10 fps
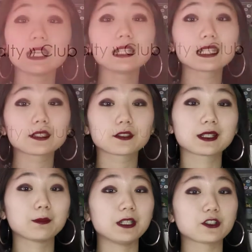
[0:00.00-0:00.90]
Insert
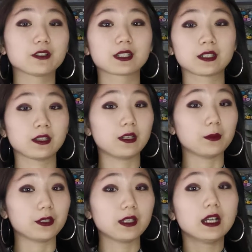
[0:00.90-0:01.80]
your specialty
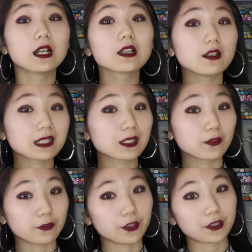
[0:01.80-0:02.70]
club. Lots
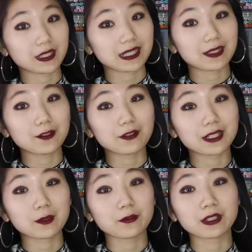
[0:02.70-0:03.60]
of artists offer
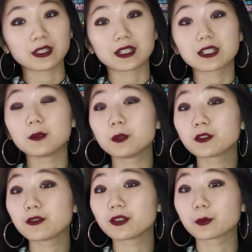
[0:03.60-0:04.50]
something like a
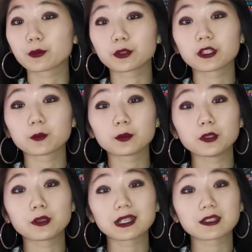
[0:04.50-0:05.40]
monthly print,
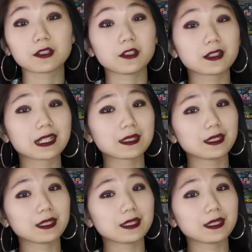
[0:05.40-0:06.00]
postcard,